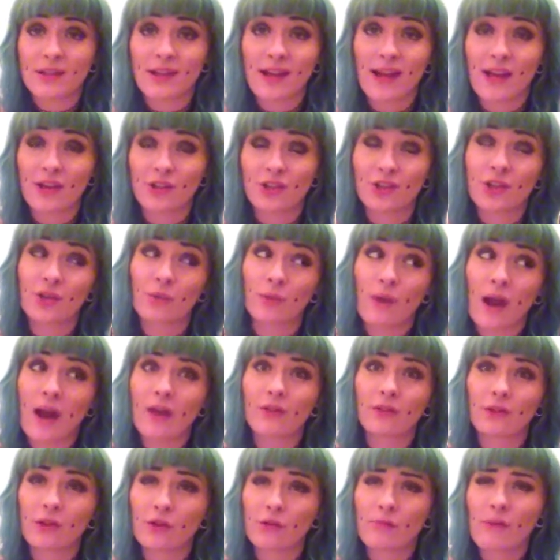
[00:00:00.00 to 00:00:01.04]
I'd actually
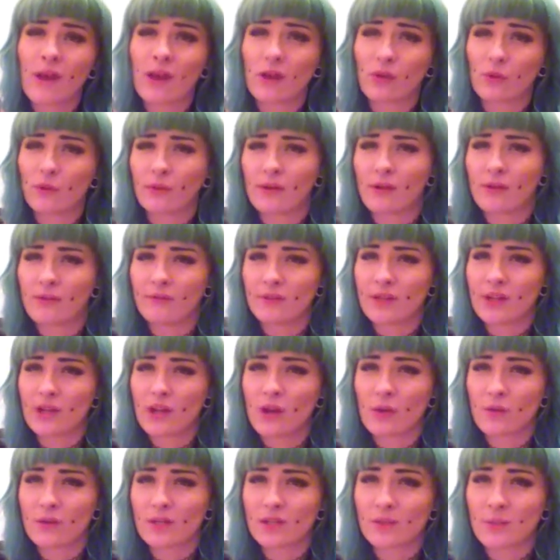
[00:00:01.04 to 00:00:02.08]
rather you make a
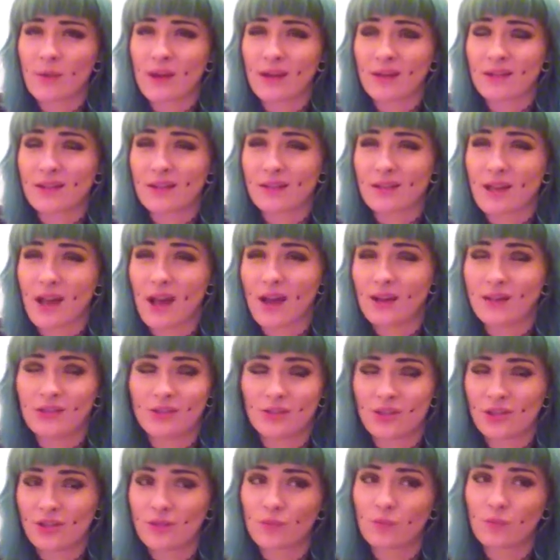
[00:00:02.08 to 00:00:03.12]
video response because I
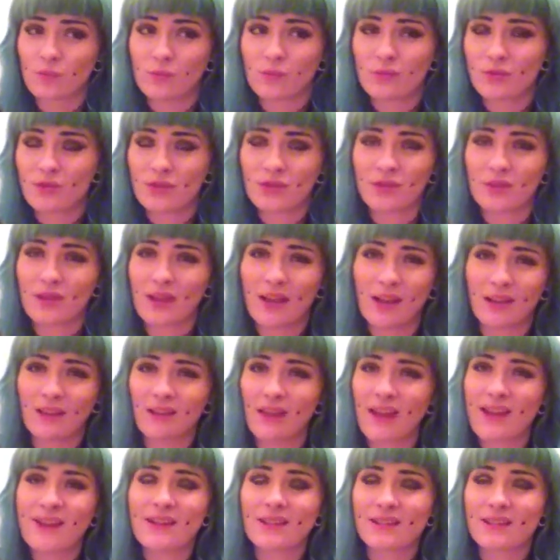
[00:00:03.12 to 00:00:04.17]
just,
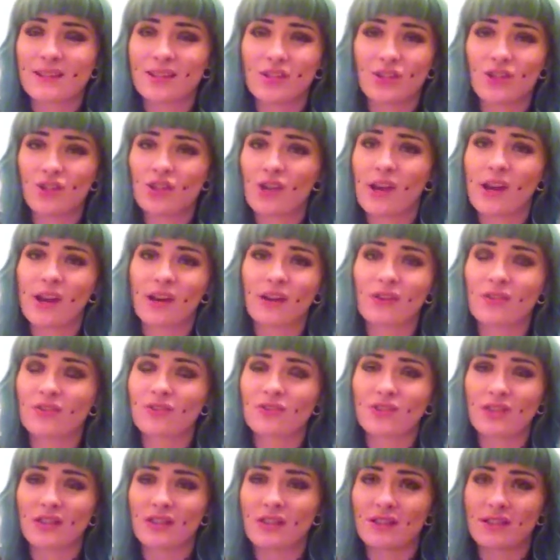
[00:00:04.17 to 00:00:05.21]
likes and
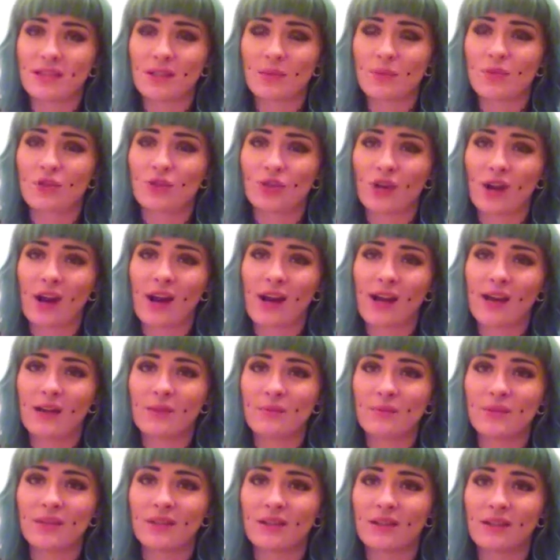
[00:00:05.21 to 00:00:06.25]
shares and
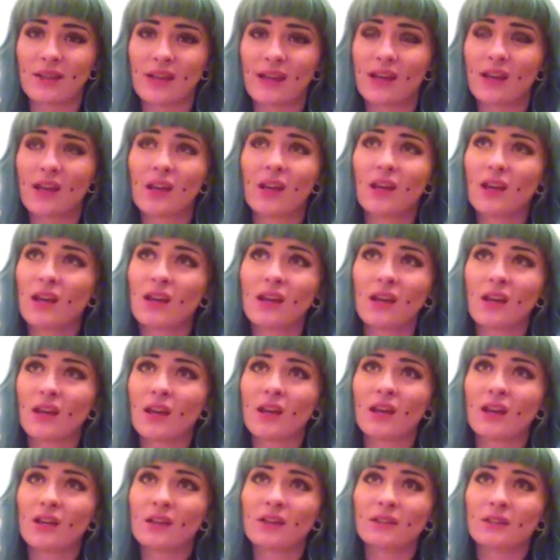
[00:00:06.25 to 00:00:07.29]
subscribes and, like,
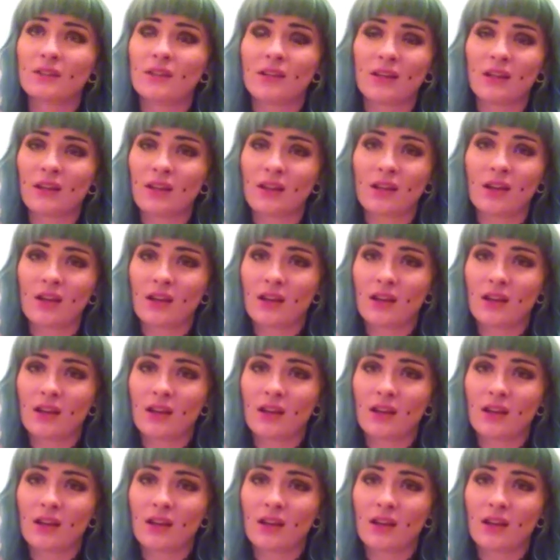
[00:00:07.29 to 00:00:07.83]
ugh,